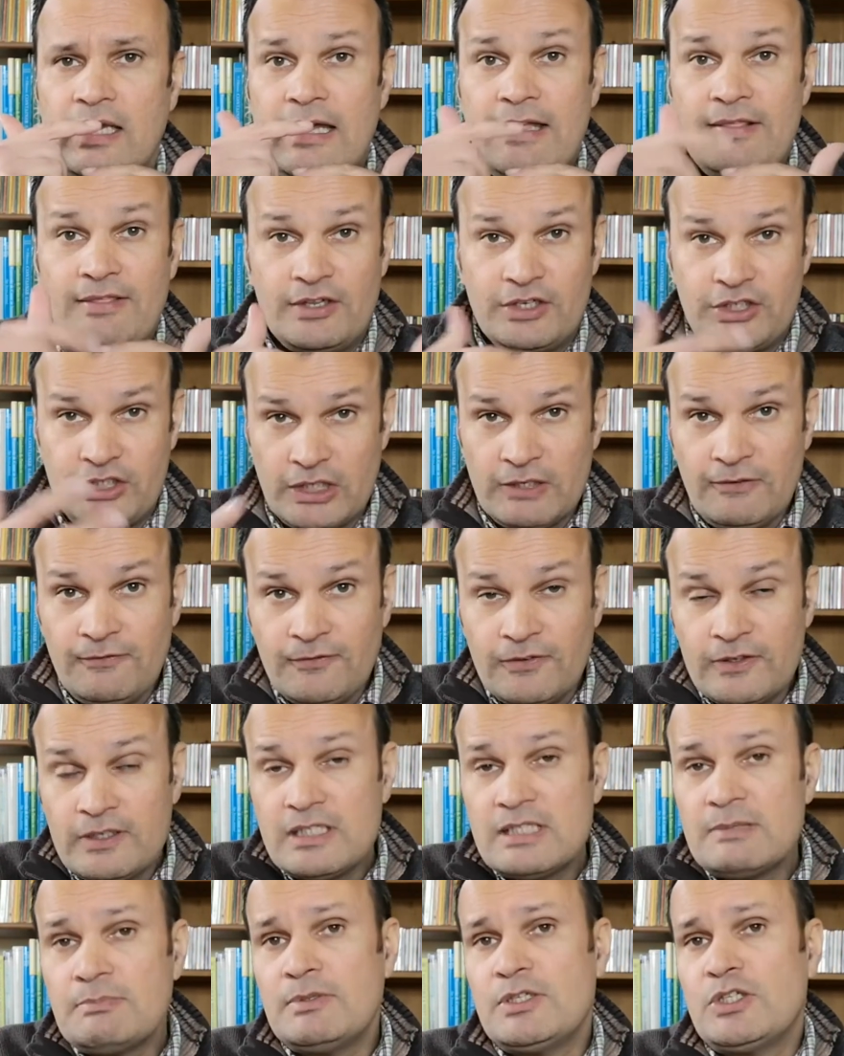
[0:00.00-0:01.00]
The
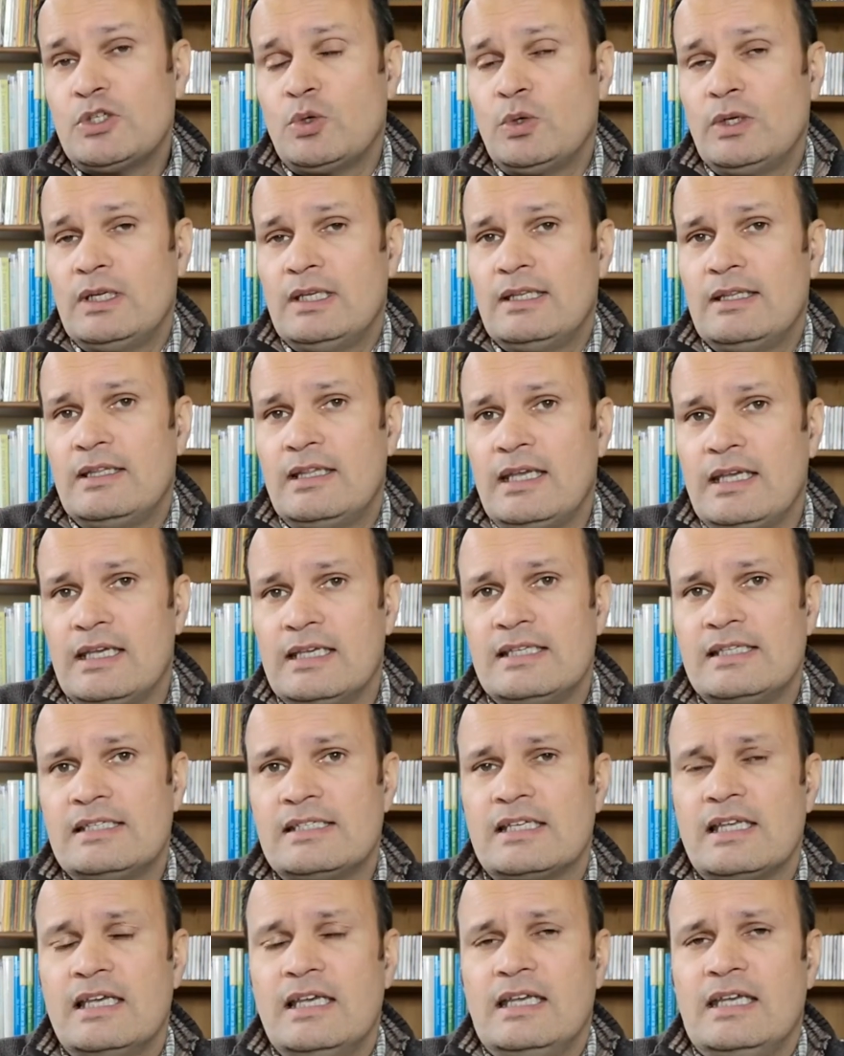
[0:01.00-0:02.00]
difference between this
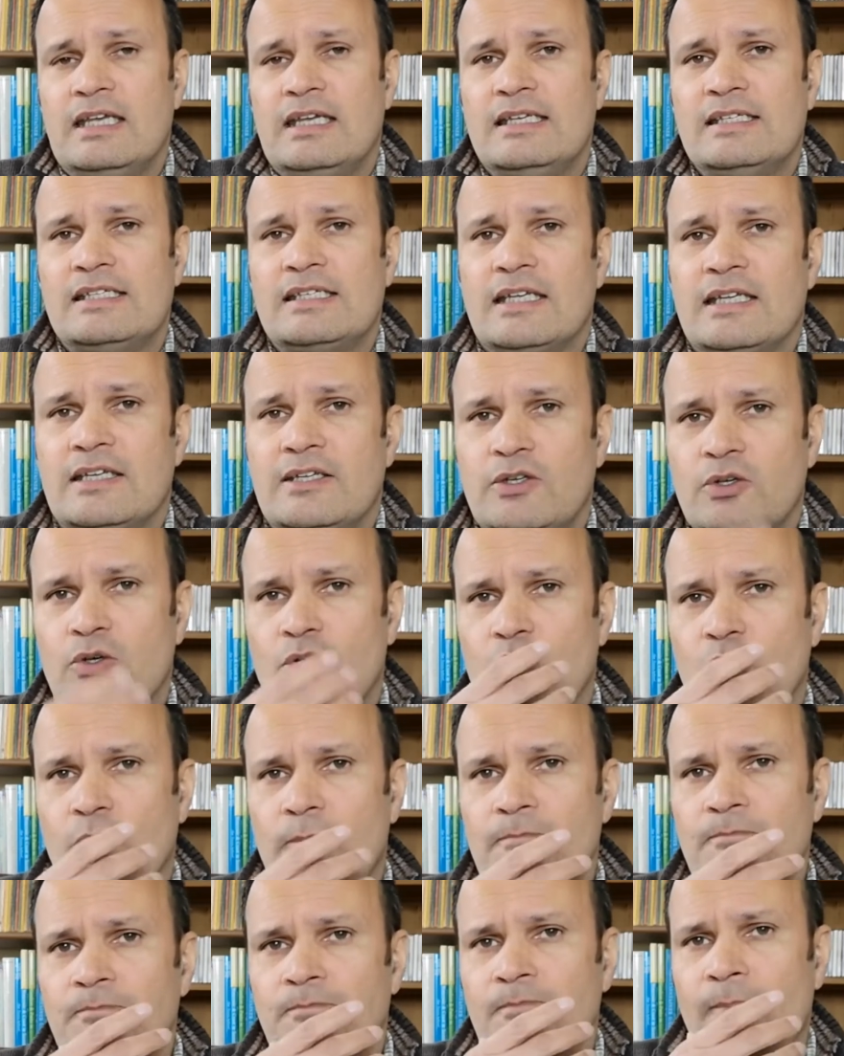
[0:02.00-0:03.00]
is that you're
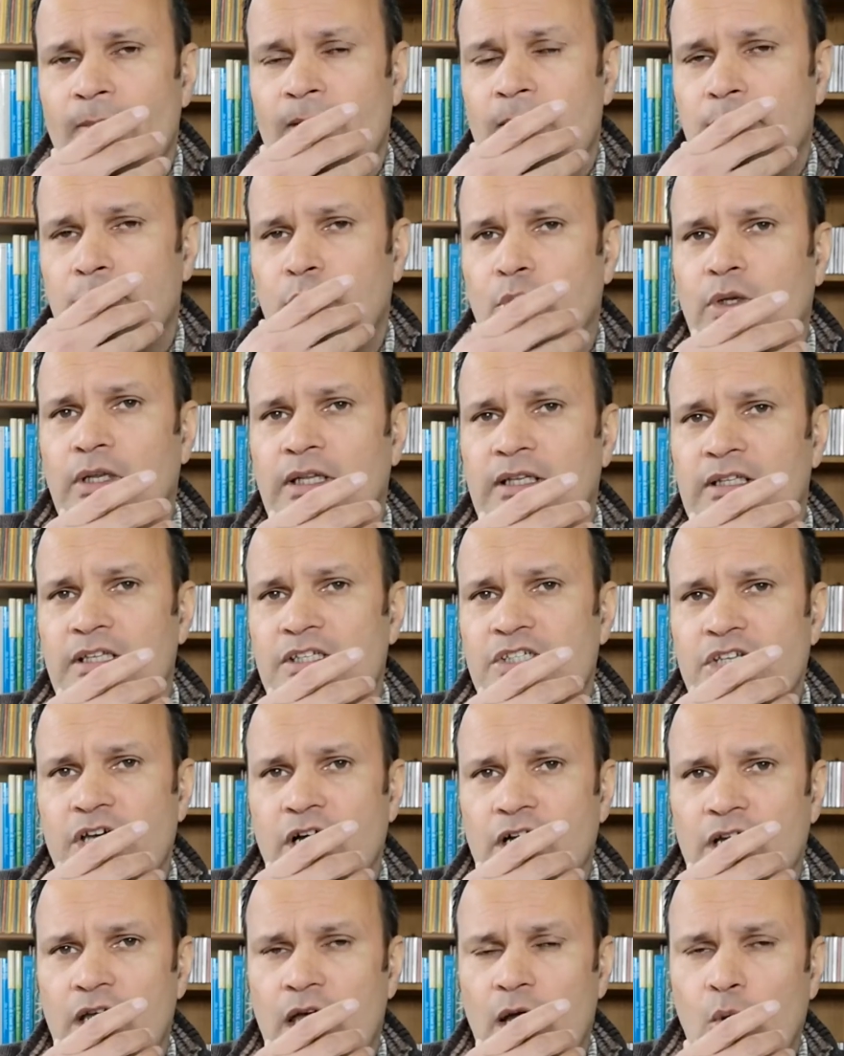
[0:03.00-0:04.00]
pulling the
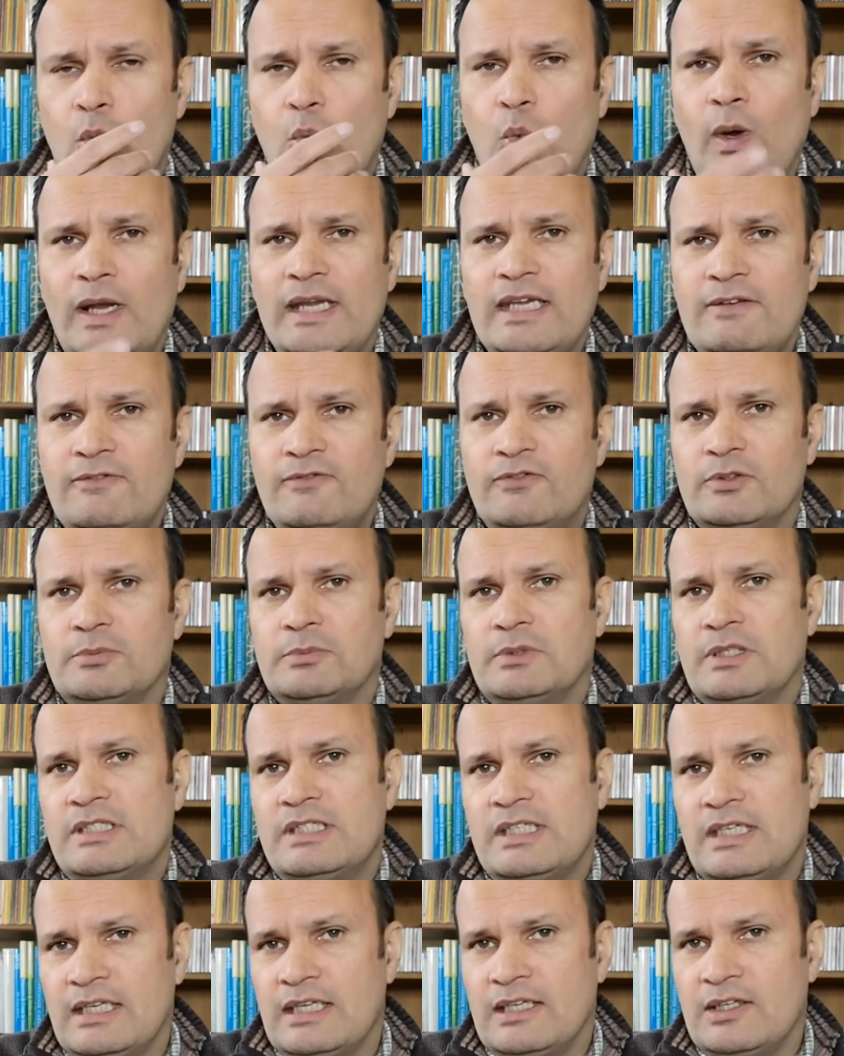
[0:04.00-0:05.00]
tongue away from the
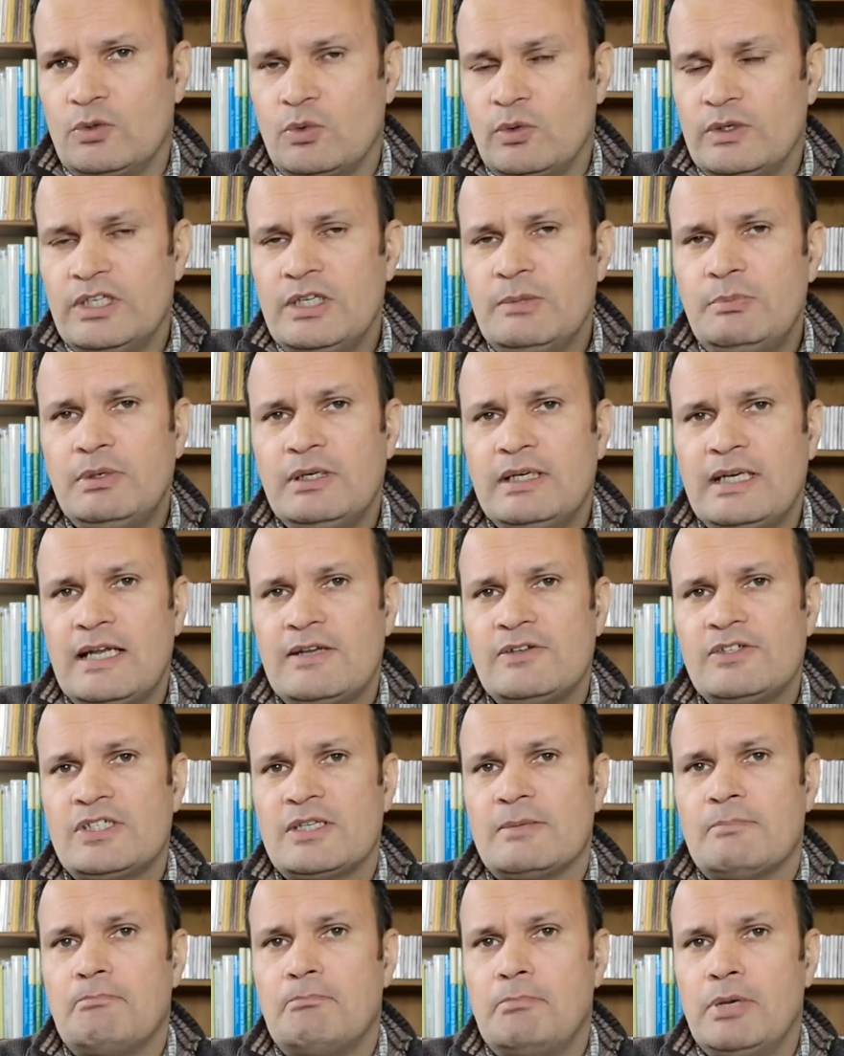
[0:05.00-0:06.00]
teeth. When you pronounce a
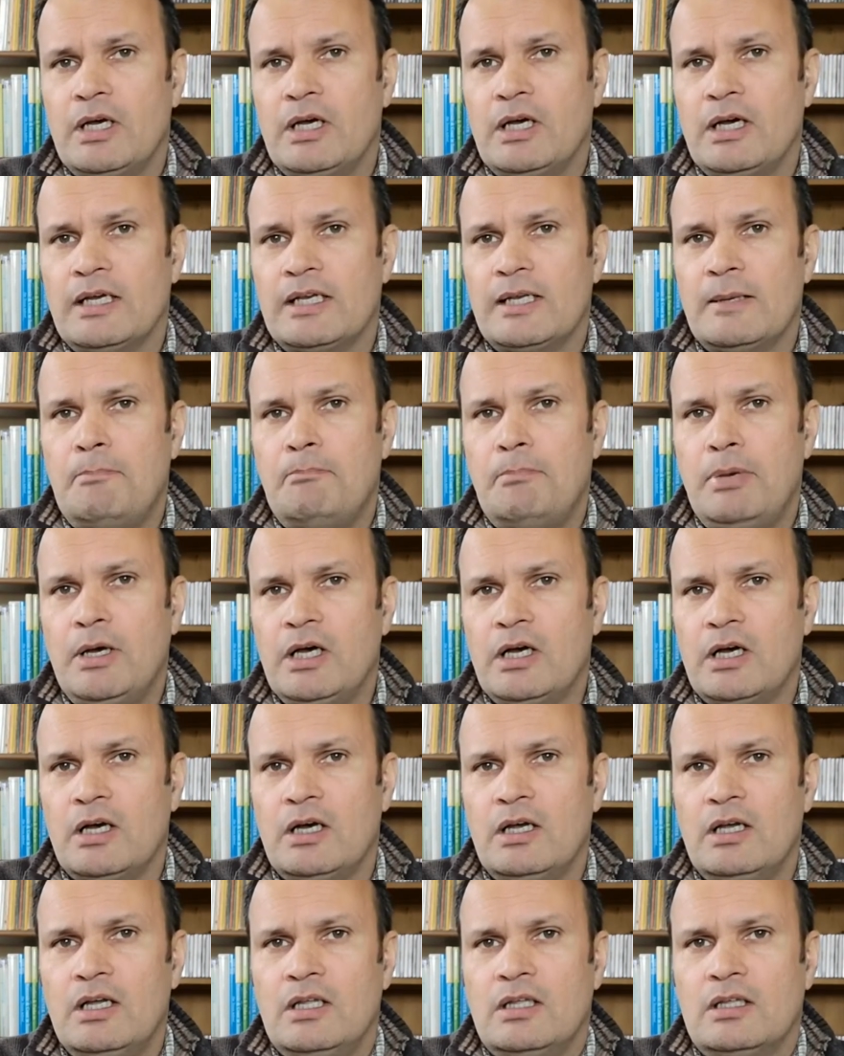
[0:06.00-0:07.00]
B and a P,
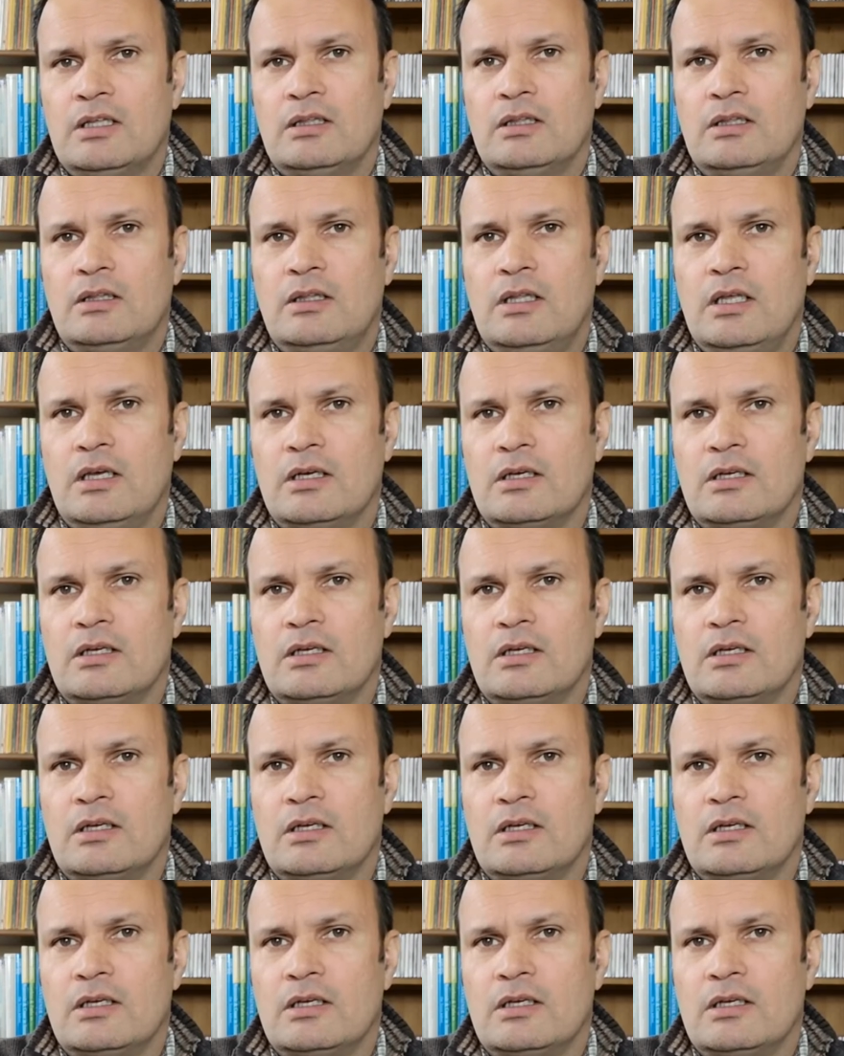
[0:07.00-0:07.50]
D,